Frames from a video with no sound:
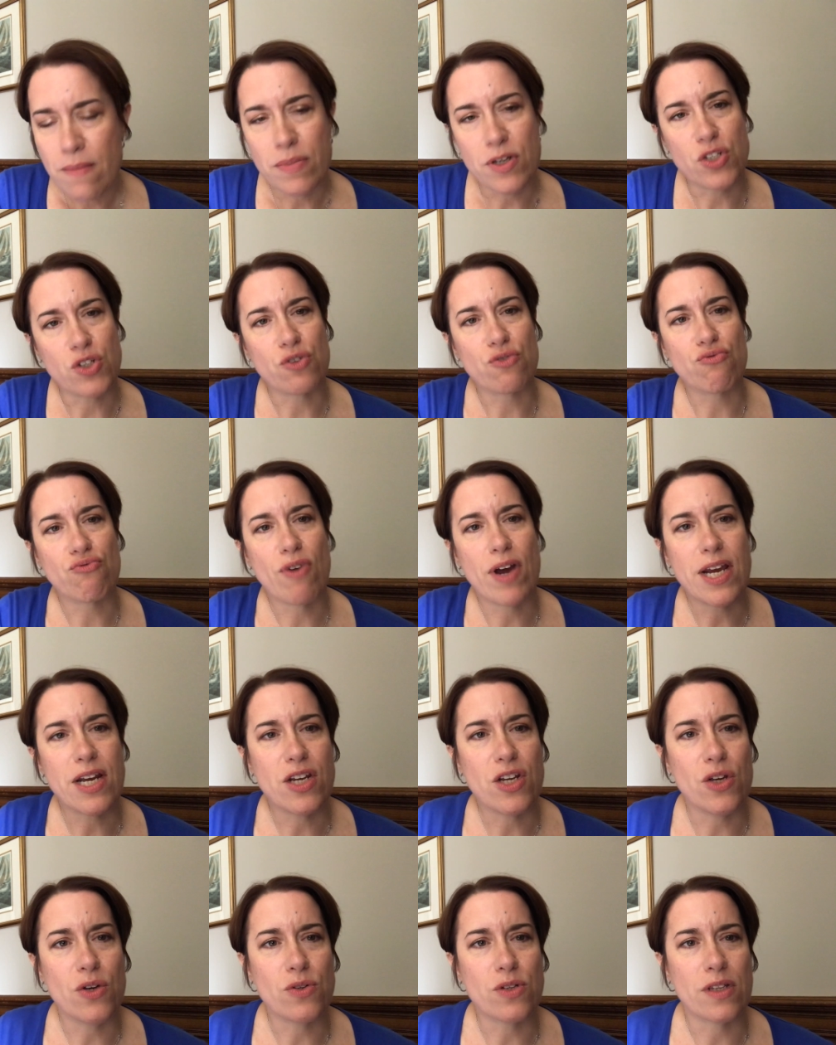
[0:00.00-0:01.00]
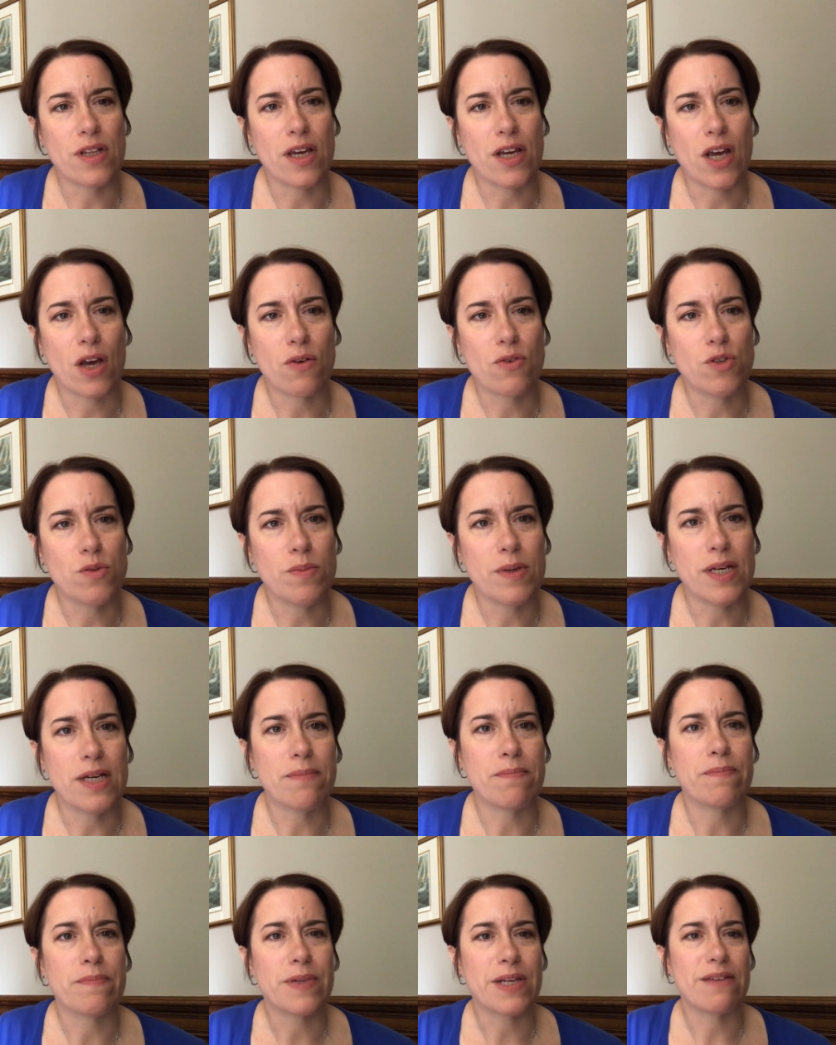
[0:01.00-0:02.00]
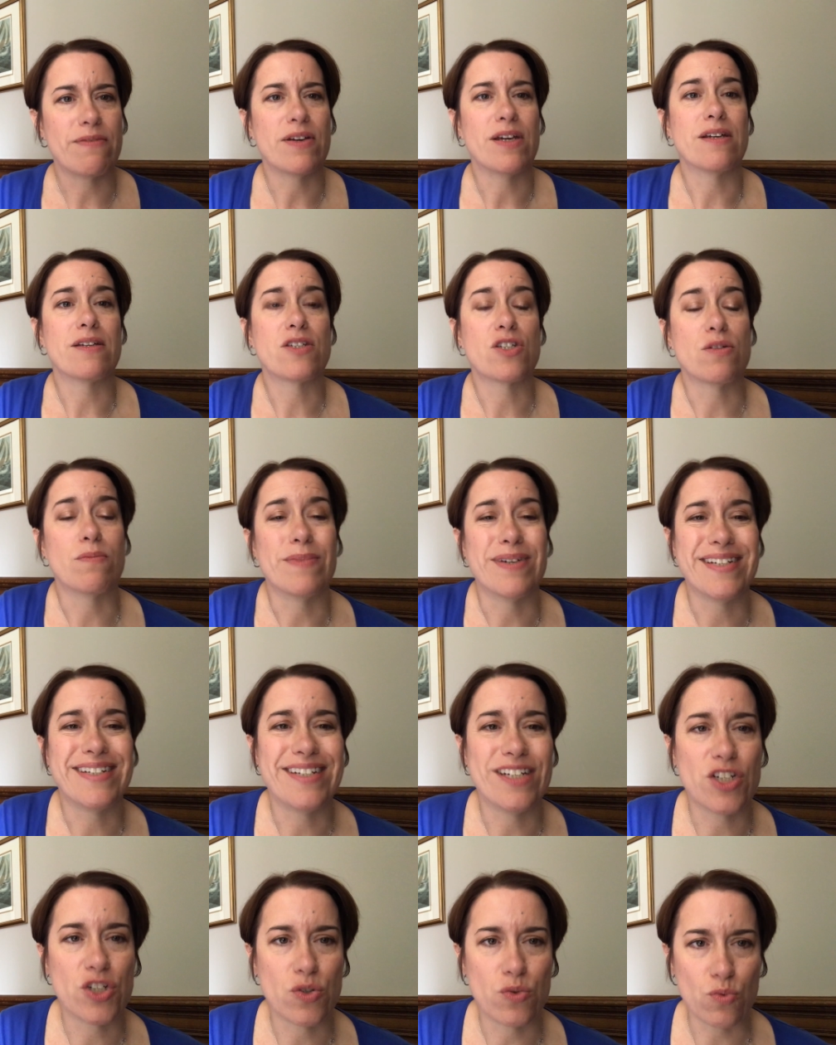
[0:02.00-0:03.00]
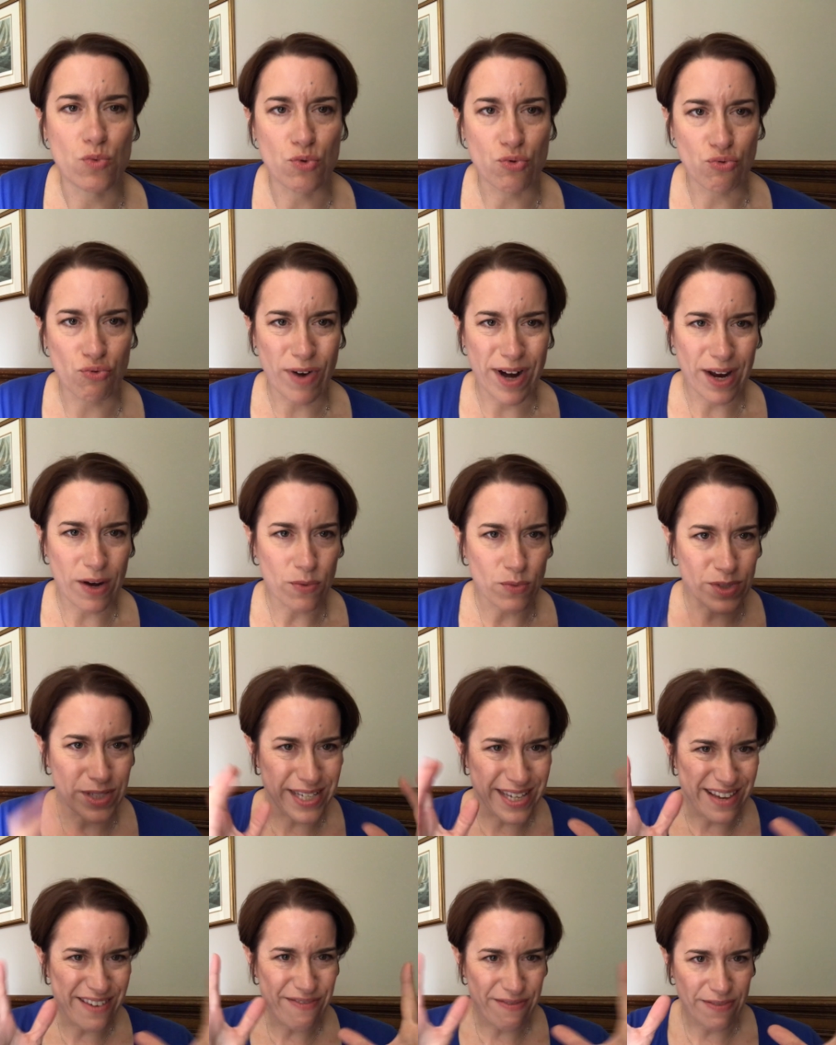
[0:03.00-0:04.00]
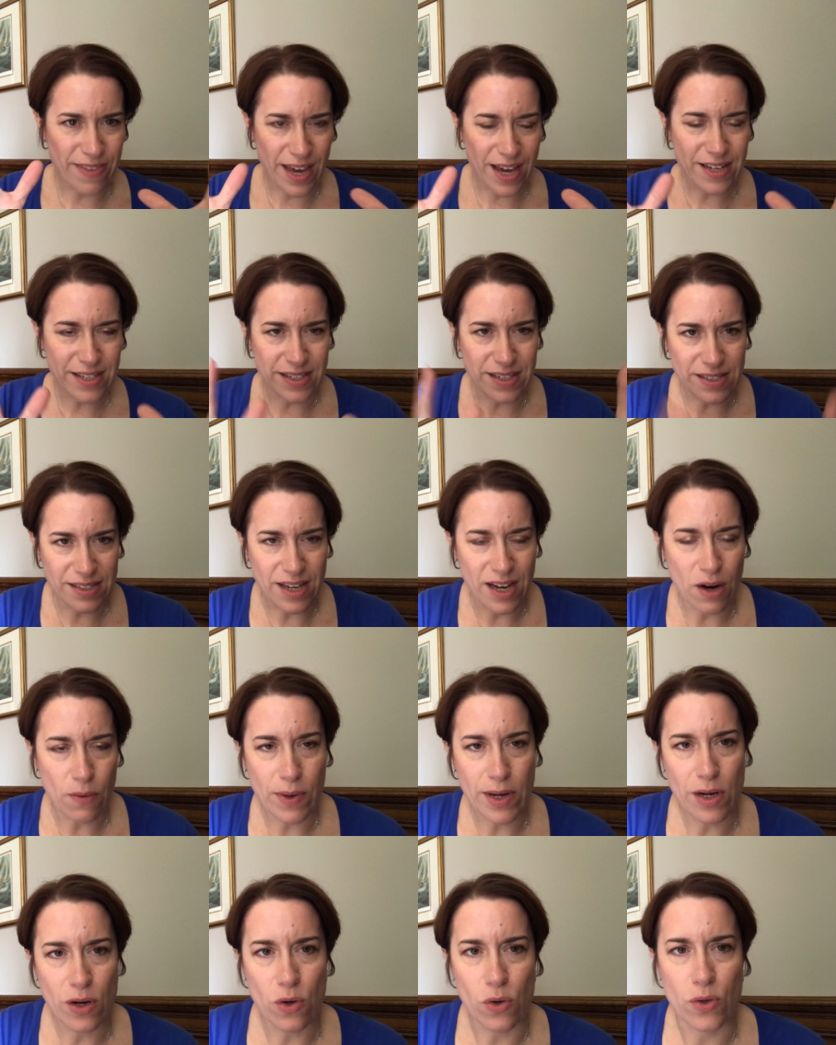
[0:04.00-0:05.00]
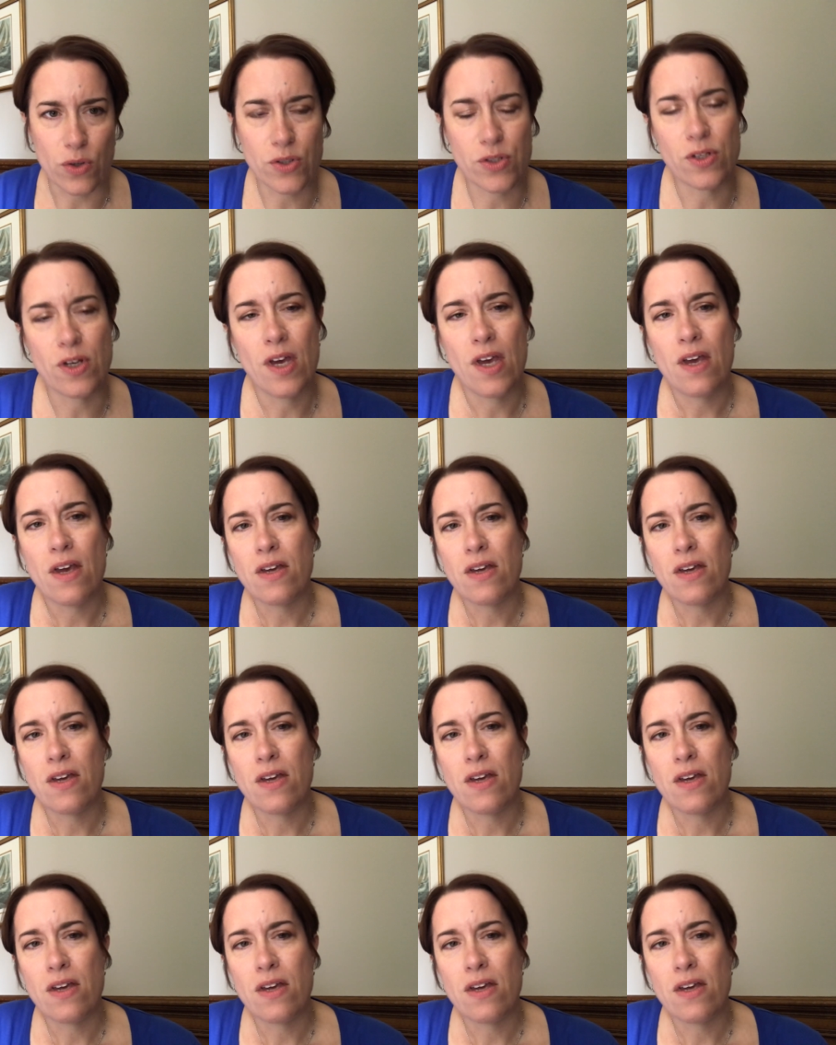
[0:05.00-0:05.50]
but it's a great news that they're going to be giving us some additional grounds if that is how it looks.